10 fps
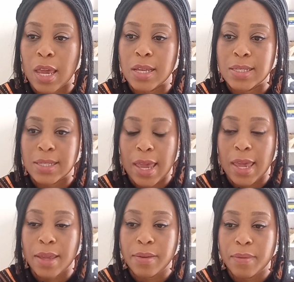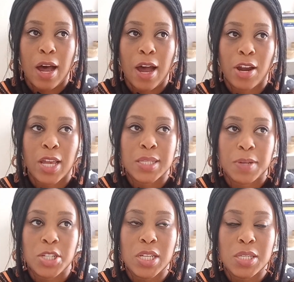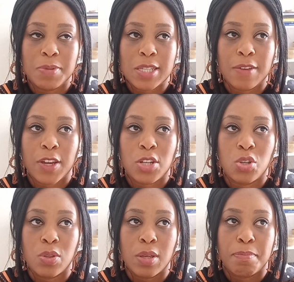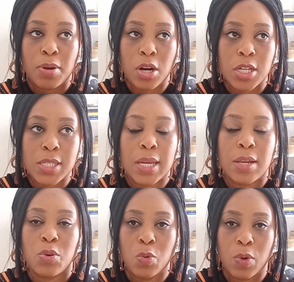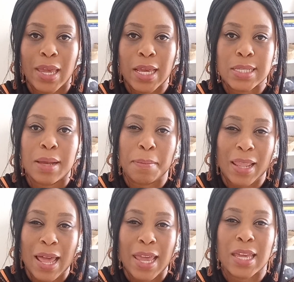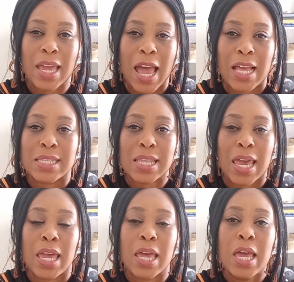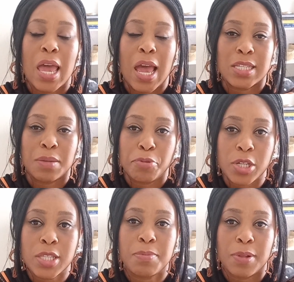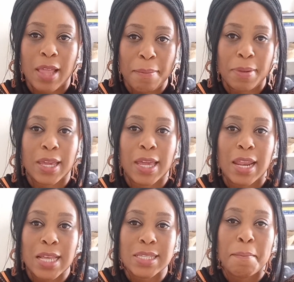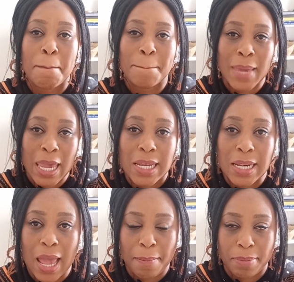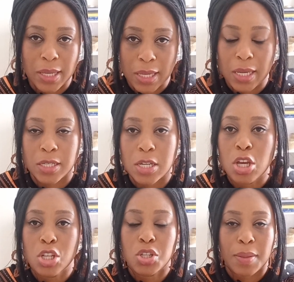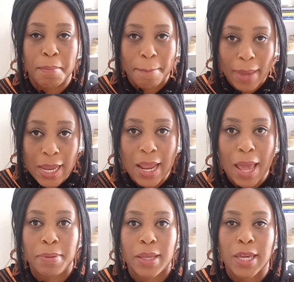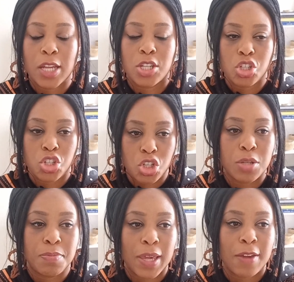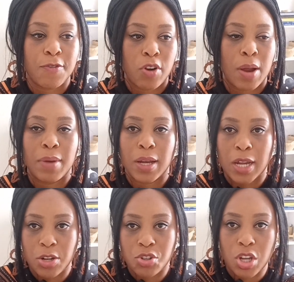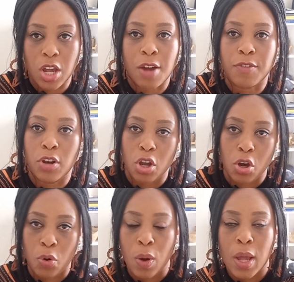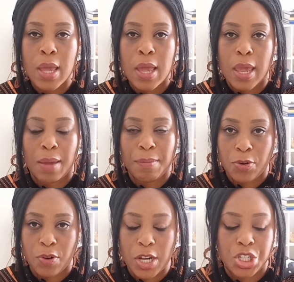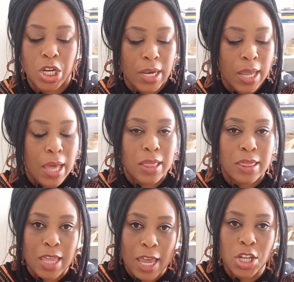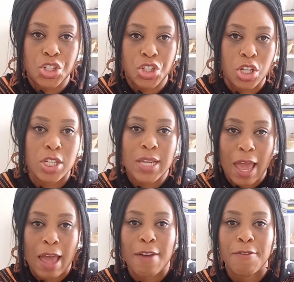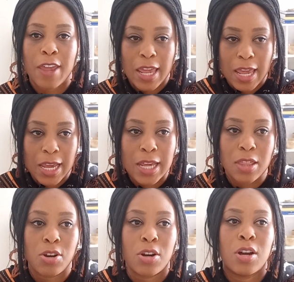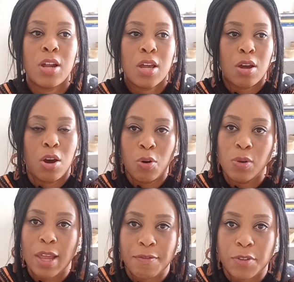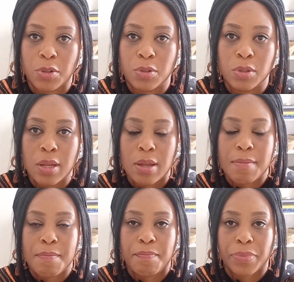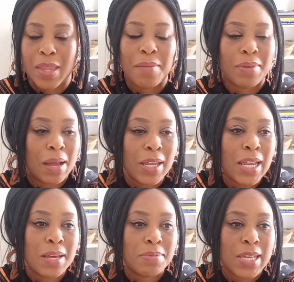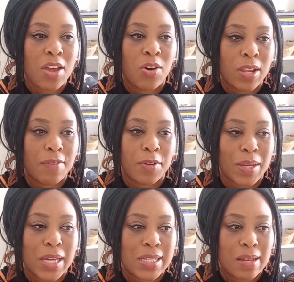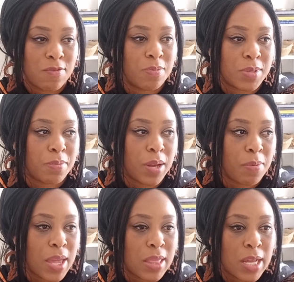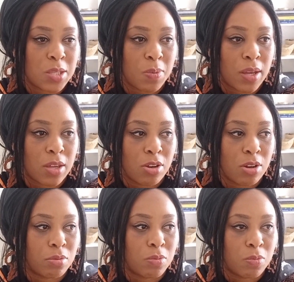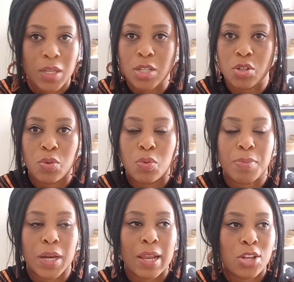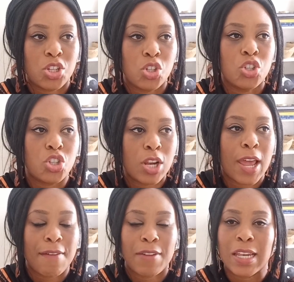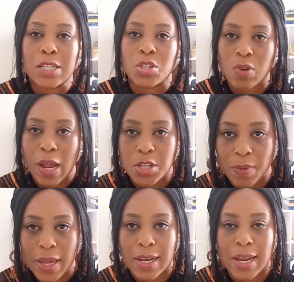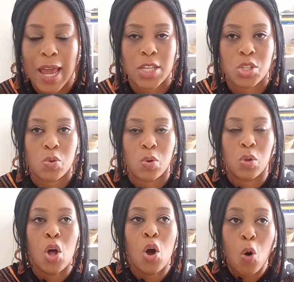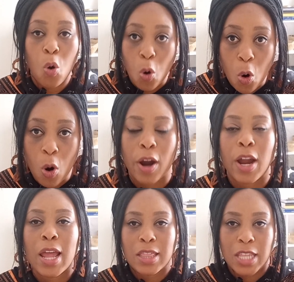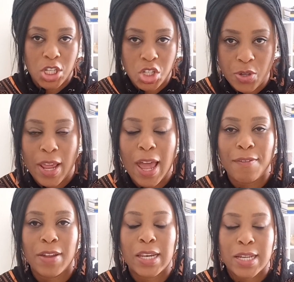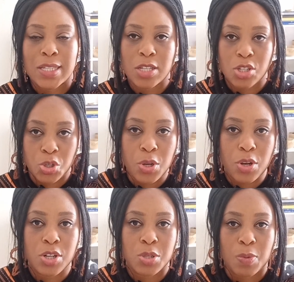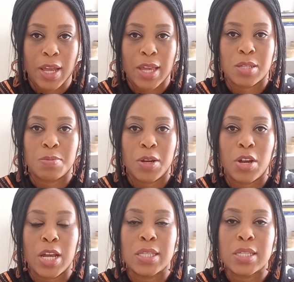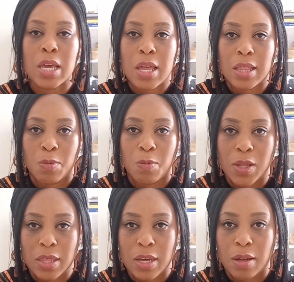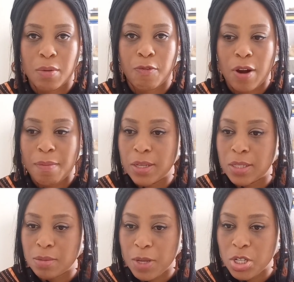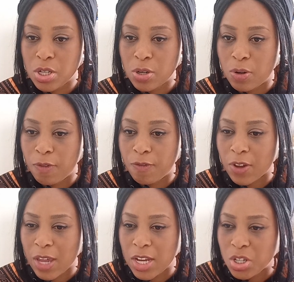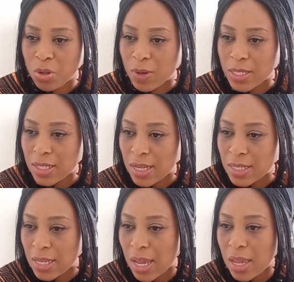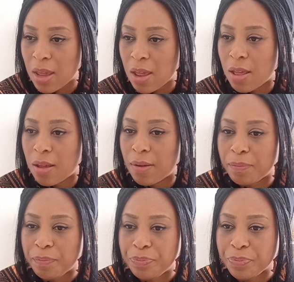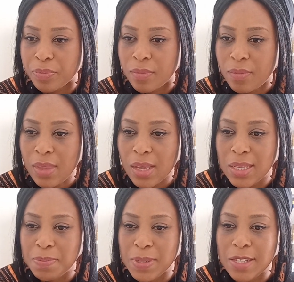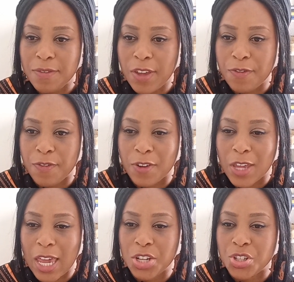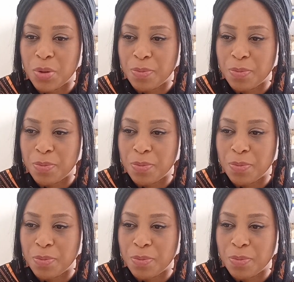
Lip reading: are saying are especially specific to the person who is applying as a principal applicant, as the main applicant. So the main applicant should be from a country of low immigration. They should have either O-level. I'm going to keep saying O-level because I'm from Zimbabwe and that's what, we do. But you should have at least graduated high school, or they should have at least a 2 years work experience from a special vocational, what did they say? Specific vocational